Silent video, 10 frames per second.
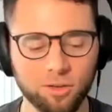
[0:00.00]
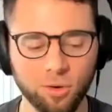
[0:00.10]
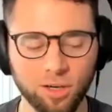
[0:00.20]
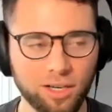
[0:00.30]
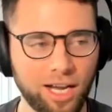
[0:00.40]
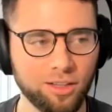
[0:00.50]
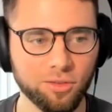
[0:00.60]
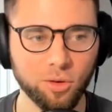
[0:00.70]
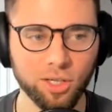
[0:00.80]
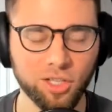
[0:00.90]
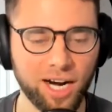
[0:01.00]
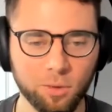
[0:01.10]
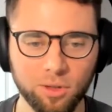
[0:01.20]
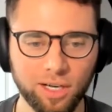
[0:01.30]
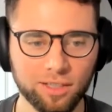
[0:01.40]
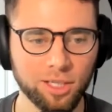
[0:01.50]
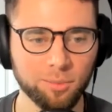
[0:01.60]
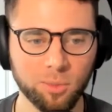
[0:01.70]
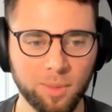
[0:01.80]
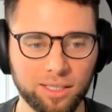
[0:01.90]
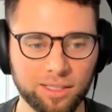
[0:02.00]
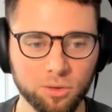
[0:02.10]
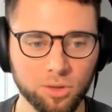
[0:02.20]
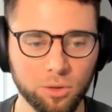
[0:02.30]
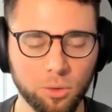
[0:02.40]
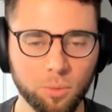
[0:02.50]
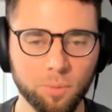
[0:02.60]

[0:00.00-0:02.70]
forward to I look forward to tracking what you guys are up to, man. I think it's really cool.